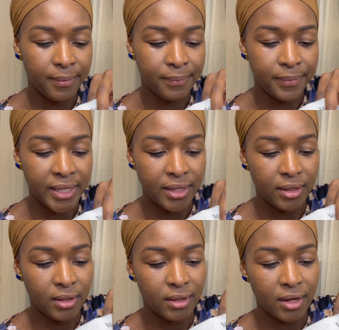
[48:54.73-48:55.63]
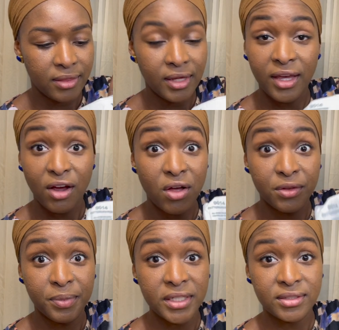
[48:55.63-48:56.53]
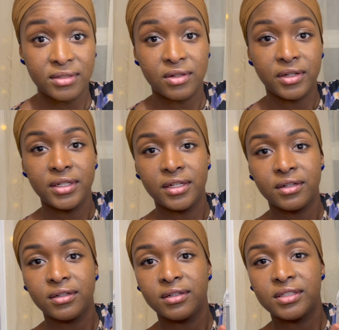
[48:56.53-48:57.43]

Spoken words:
but I think that all the pieces are in here.